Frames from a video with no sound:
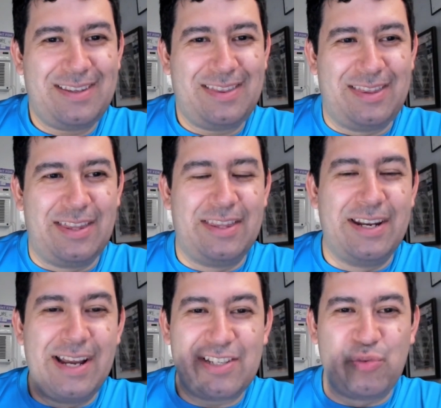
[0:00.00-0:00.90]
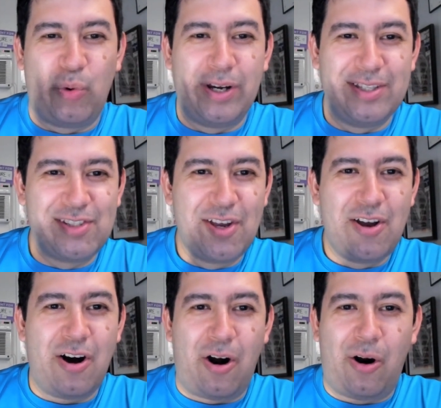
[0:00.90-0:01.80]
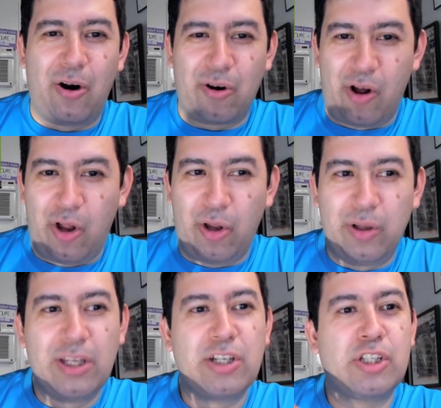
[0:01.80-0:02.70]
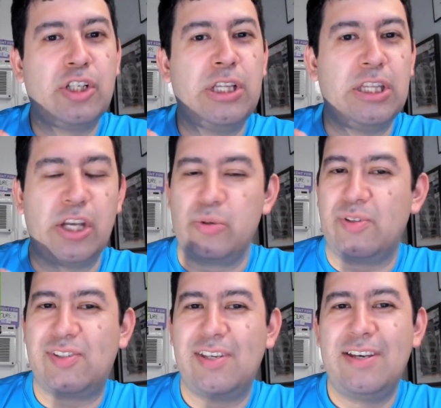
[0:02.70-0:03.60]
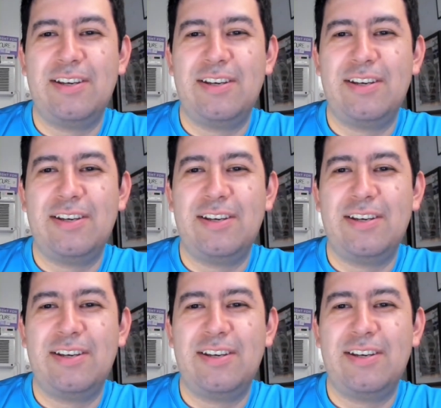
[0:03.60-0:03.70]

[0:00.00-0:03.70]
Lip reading: next ones are all close.